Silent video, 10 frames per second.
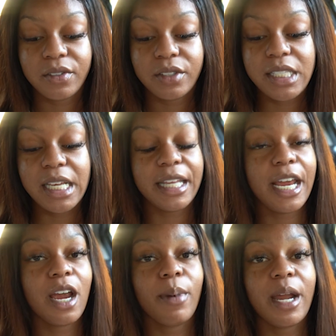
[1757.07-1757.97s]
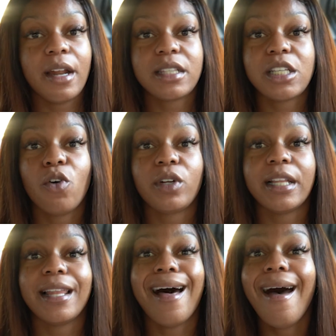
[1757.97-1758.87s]
telling everybody to toe the
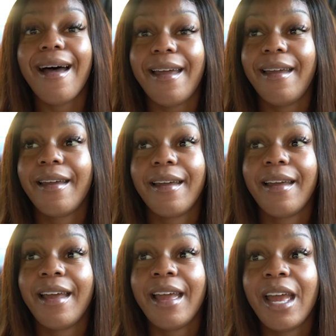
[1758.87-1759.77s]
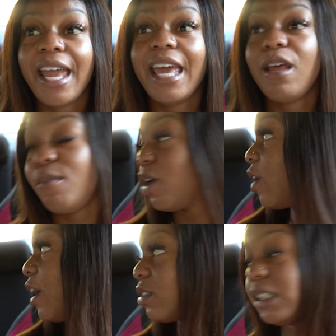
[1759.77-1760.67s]
line in the middle
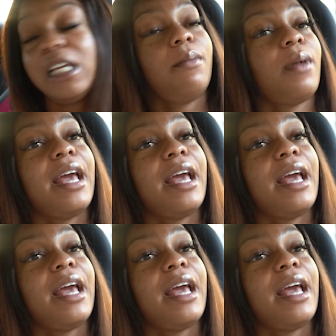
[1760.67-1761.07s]
of your sleep.